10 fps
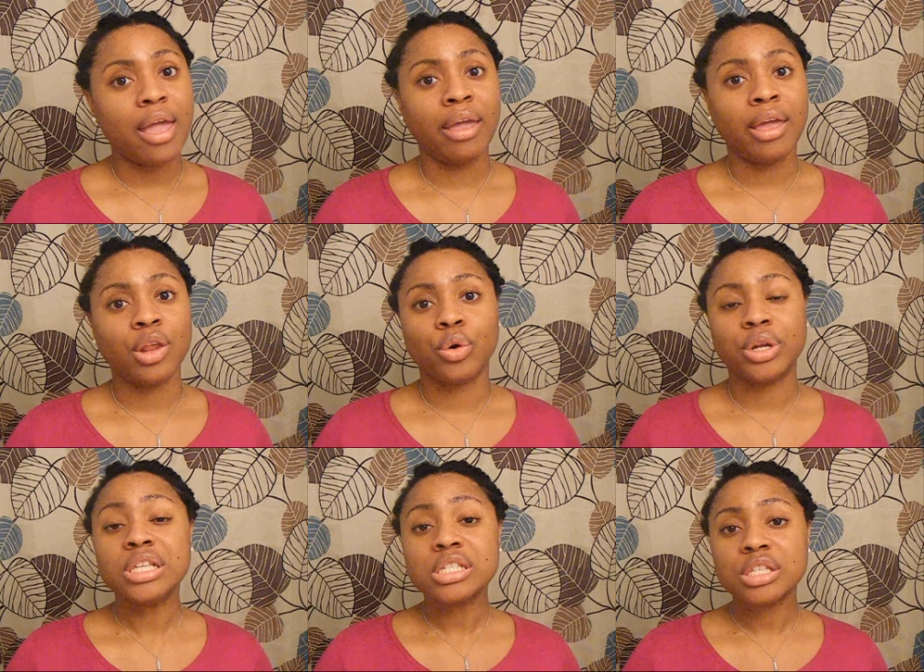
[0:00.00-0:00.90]
And
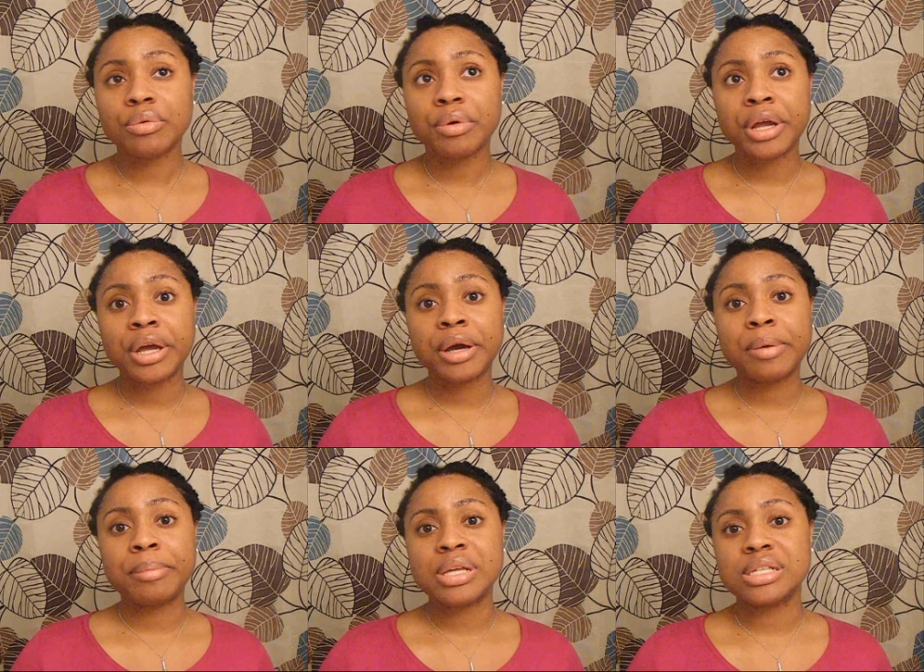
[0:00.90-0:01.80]
on
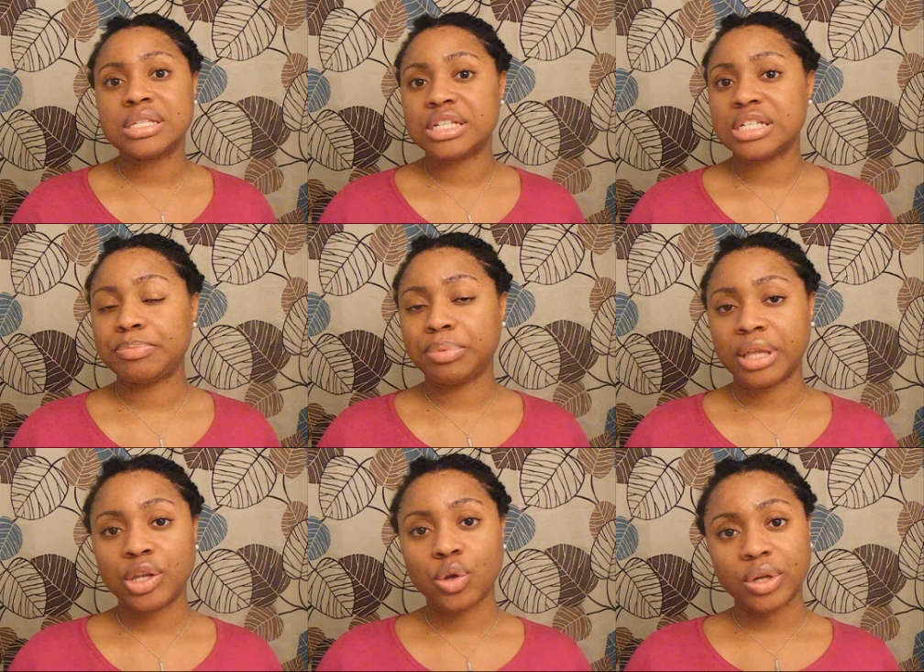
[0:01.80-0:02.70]
Instagram, it's just
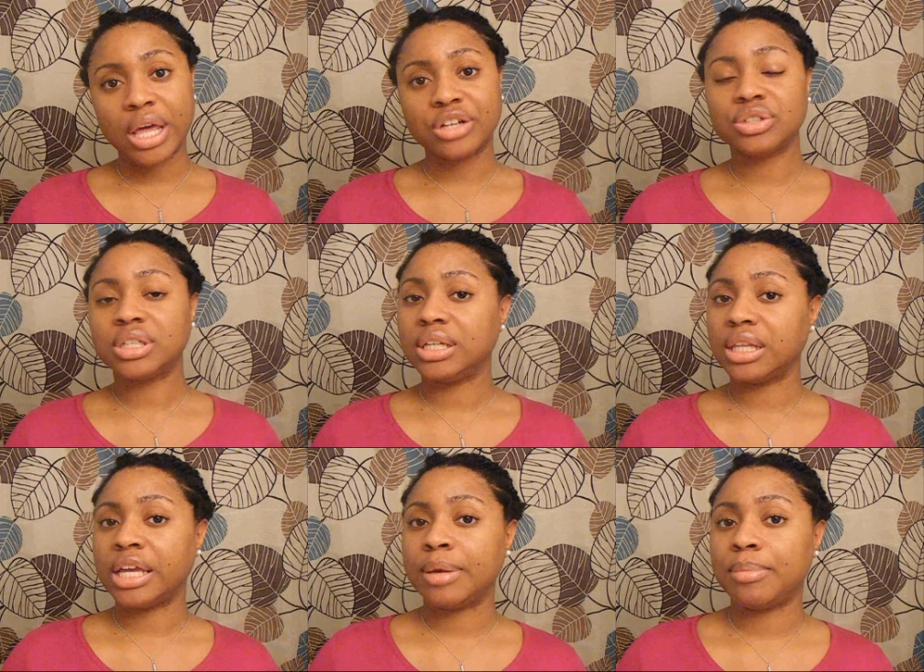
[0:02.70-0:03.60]
plain old Naturally
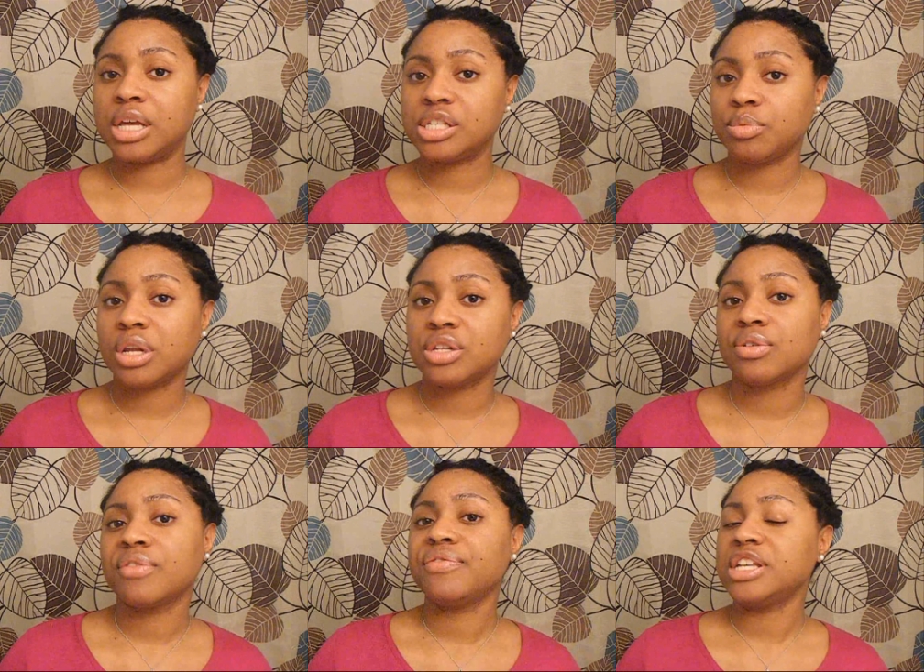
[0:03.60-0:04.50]
Glam, as well
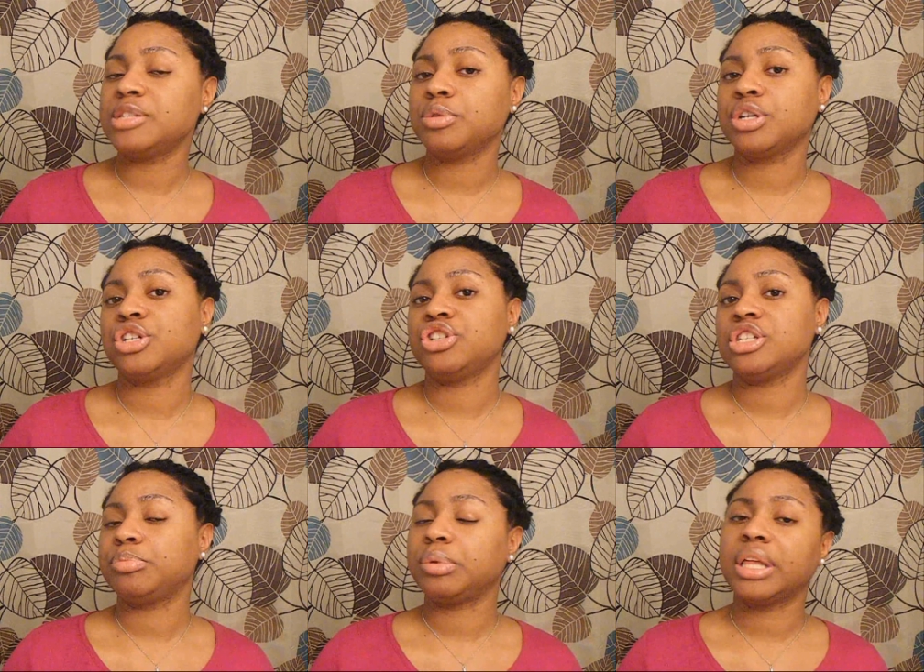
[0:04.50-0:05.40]
as on Facebook, it's
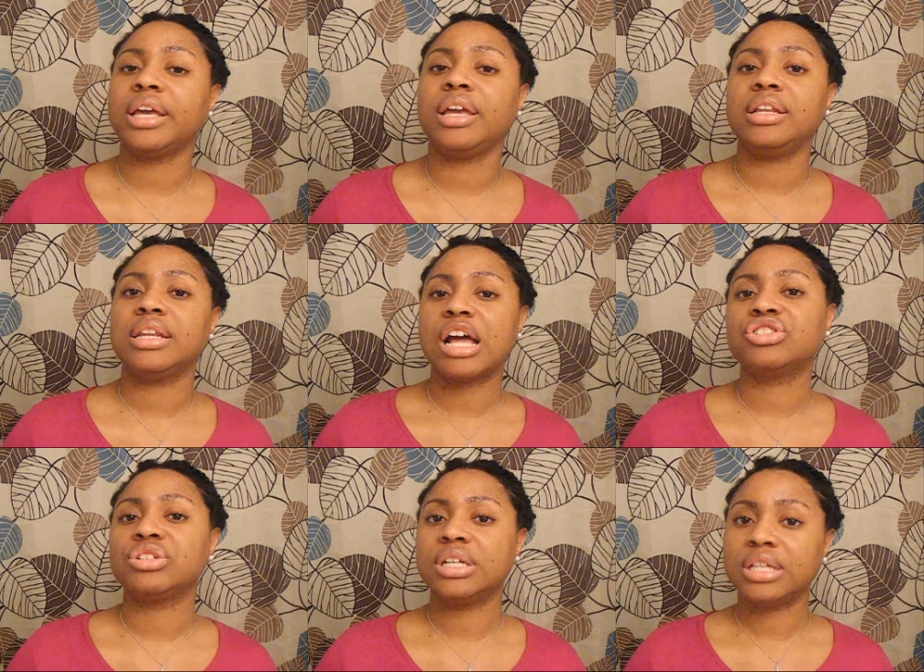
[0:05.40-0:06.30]
just plain
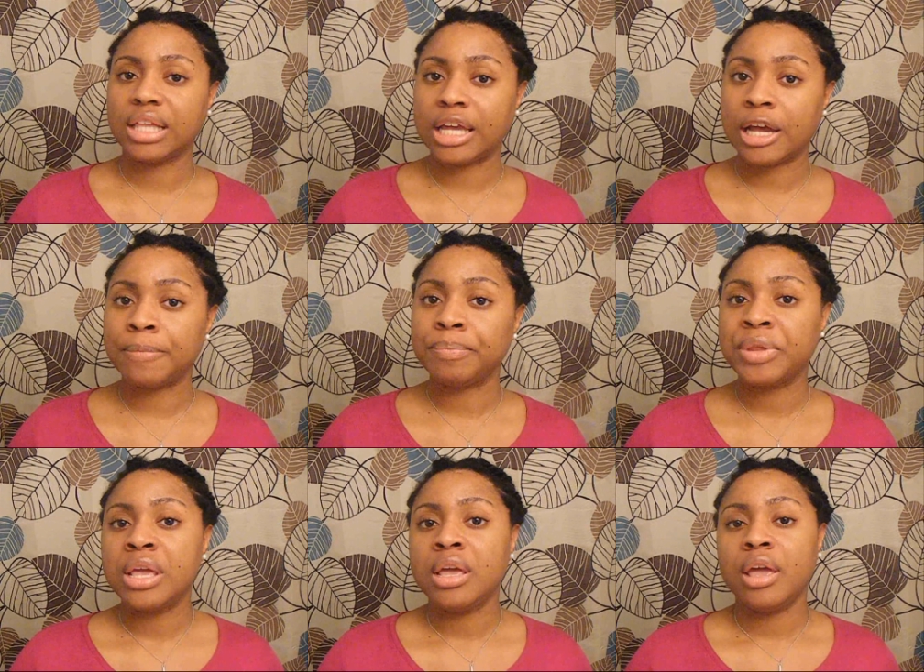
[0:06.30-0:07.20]
Naturally Glam.